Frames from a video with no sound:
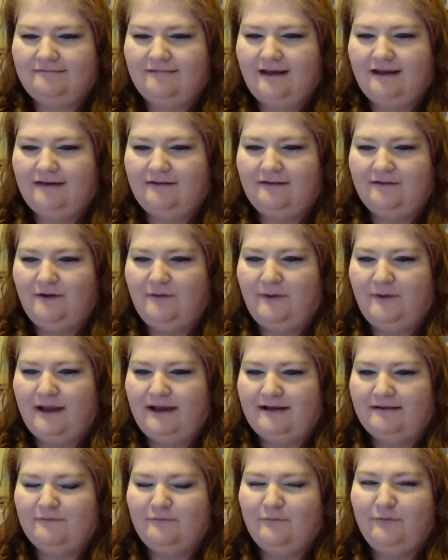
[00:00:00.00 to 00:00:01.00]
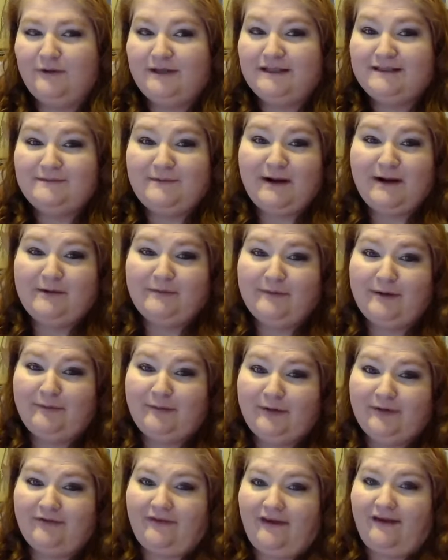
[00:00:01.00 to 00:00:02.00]
I don't know when, but it's been on my
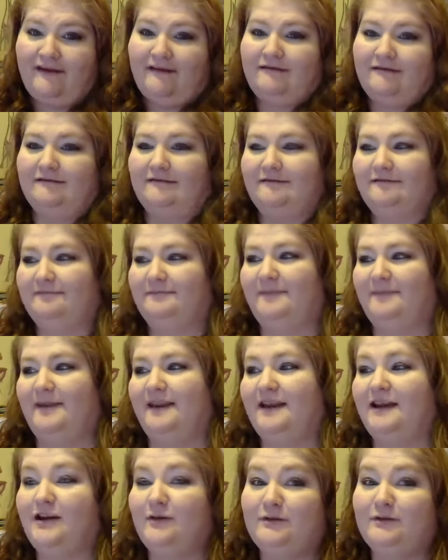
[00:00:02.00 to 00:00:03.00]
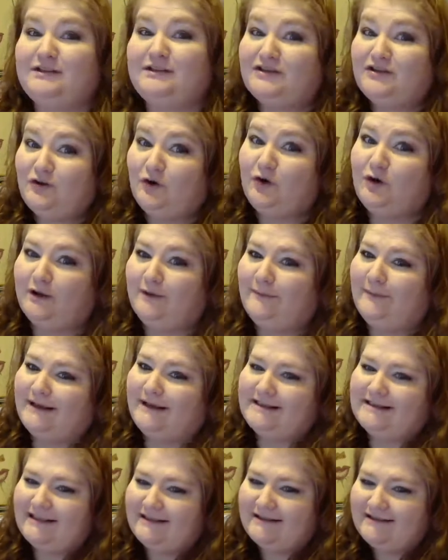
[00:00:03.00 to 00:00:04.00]
birthday, which totally
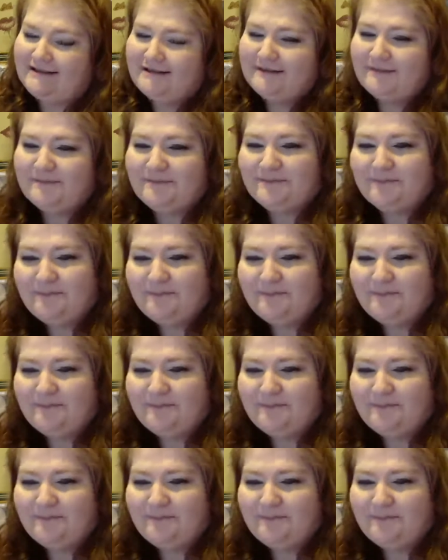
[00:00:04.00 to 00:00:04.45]
makes sense.